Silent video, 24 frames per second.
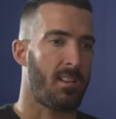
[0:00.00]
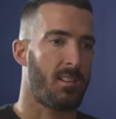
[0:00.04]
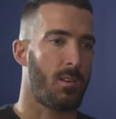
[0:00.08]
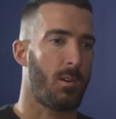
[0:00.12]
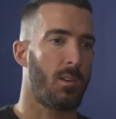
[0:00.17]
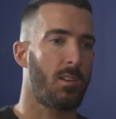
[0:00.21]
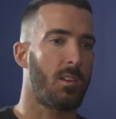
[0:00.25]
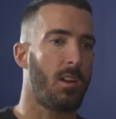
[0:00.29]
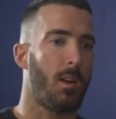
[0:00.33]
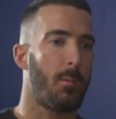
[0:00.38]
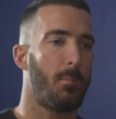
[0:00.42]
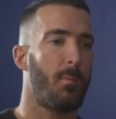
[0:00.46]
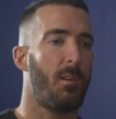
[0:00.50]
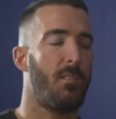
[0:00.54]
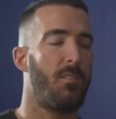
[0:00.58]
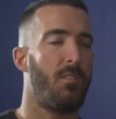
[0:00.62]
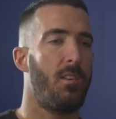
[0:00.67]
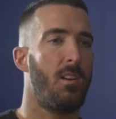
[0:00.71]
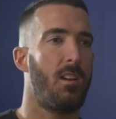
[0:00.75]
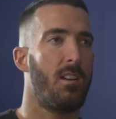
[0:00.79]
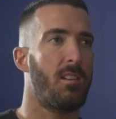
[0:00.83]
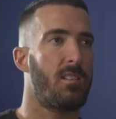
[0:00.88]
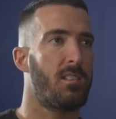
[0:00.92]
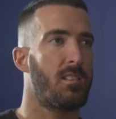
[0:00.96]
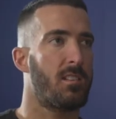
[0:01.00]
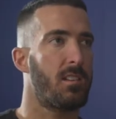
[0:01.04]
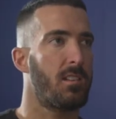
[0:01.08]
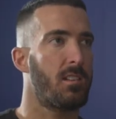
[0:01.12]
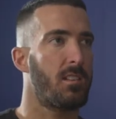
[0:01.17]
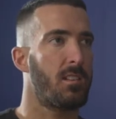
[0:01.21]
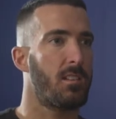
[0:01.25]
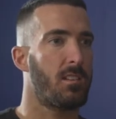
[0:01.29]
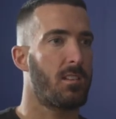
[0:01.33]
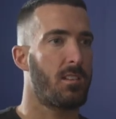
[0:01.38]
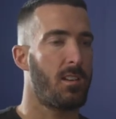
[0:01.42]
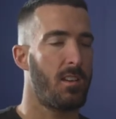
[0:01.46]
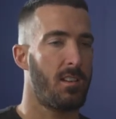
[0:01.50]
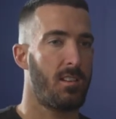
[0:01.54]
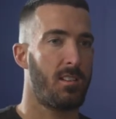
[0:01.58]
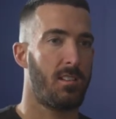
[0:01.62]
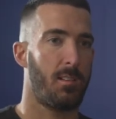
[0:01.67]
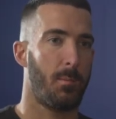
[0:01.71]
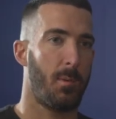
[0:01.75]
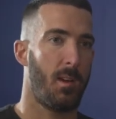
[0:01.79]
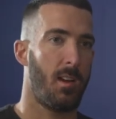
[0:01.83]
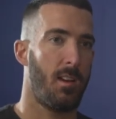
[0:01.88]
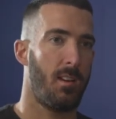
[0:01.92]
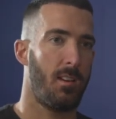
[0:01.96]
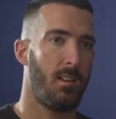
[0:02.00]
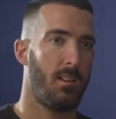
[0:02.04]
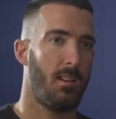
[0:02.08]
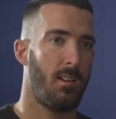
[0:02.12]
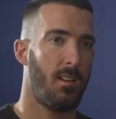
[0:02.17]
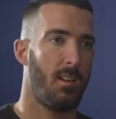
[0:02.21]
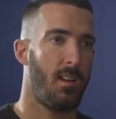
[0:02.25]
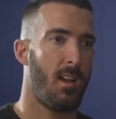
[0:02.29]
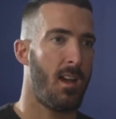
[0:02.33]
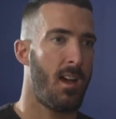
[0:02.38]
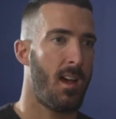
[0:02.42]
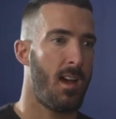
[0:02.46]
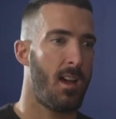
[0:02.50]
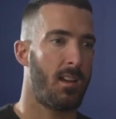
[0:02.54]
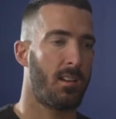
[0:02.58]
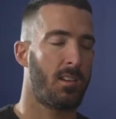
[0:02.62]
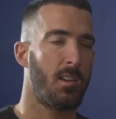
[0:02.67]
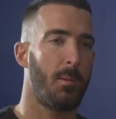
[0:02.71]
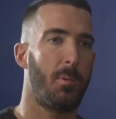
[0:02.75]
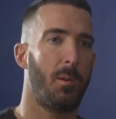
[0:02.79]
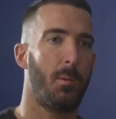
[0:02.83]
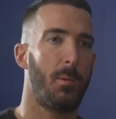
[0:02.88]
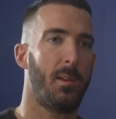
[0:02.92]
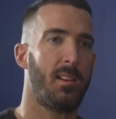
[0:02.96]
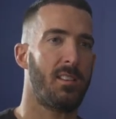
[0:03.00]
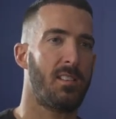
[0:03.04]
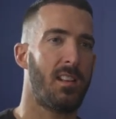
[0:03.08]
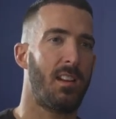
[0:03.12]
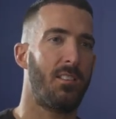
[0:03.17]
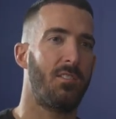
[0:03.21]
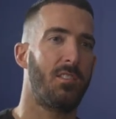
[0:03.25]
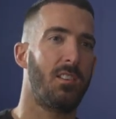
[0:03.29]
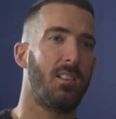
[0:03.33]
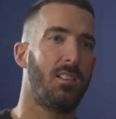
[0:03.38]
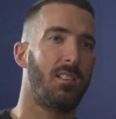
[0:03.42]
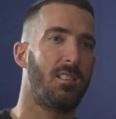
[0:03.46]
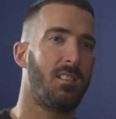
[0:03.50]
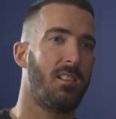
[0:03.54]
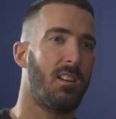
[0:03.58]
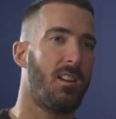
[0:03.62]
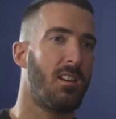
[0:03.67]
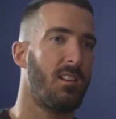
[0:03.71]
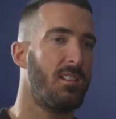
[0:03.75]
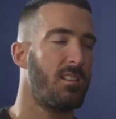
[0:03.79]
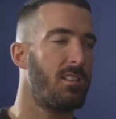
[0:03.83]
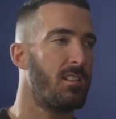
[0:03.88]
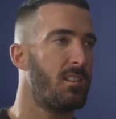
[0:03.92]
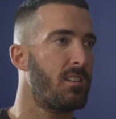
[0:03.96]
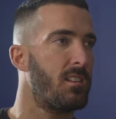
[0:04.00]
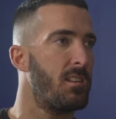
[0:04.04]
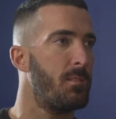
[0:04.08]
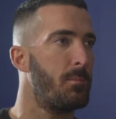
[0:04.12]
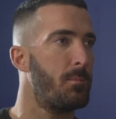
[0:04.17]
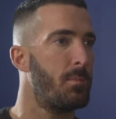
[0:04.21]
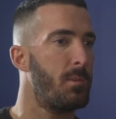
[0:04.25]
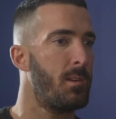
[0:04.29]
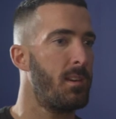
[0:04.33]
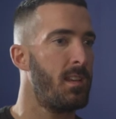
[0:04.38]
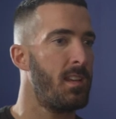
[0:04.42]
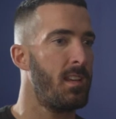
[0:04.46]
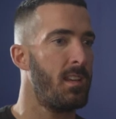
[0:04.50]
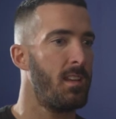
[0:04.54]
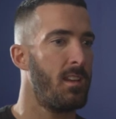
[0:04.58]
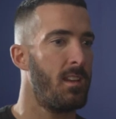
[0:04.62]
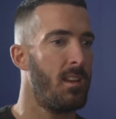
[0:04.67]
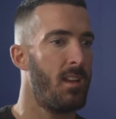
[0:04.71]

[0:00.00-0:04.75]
so I got my first customer a couple of weeks after I started the company.